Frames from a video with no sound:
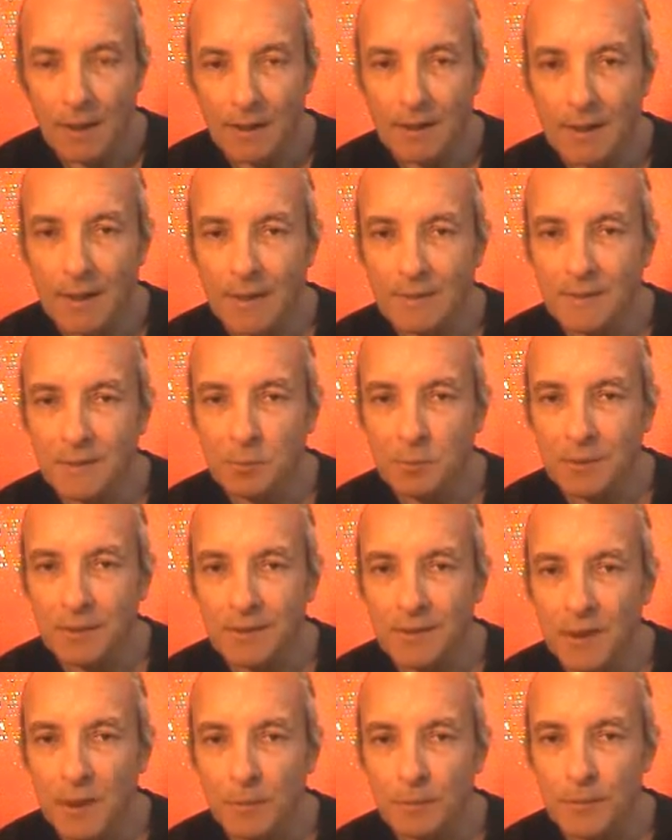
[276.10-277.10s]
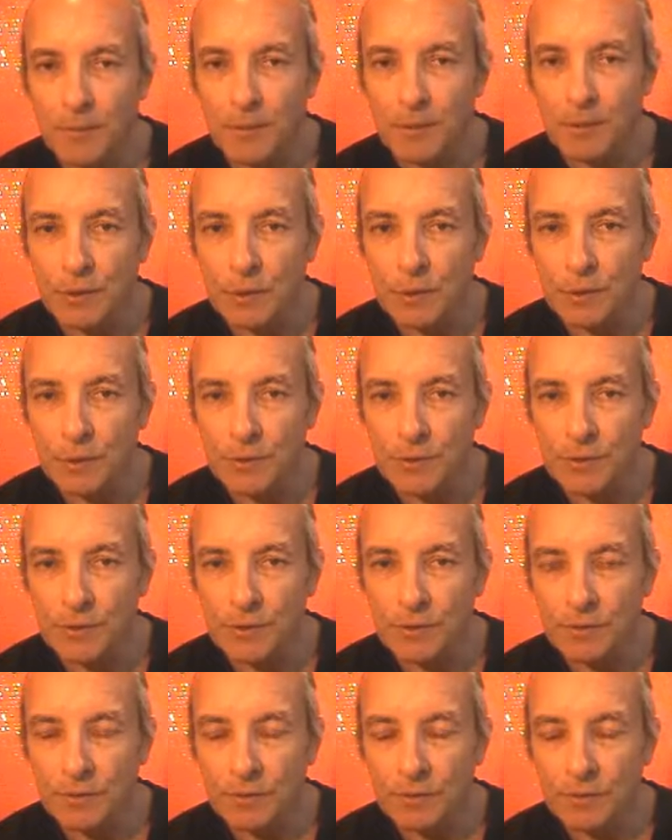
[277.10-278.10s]
Enlightenment comes and
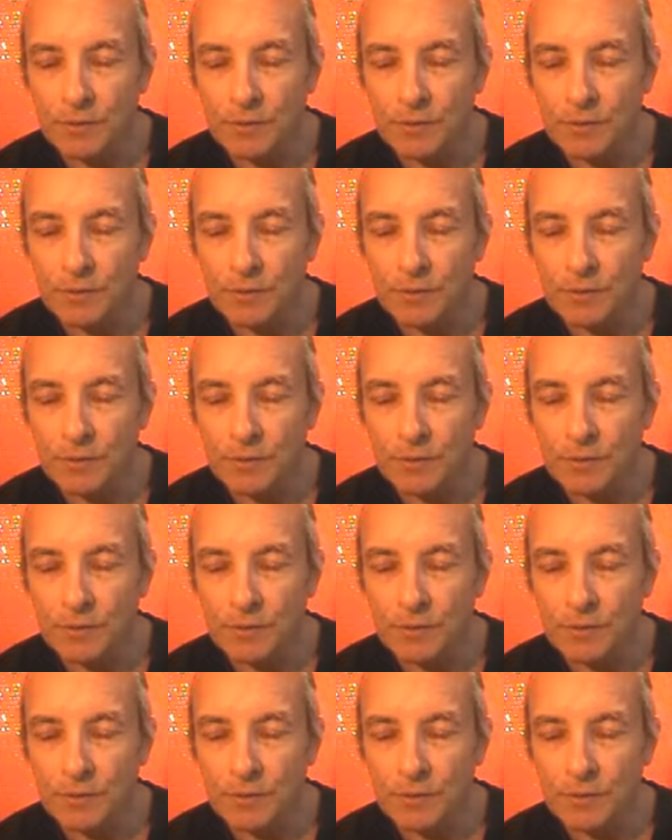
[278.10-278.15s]
goes.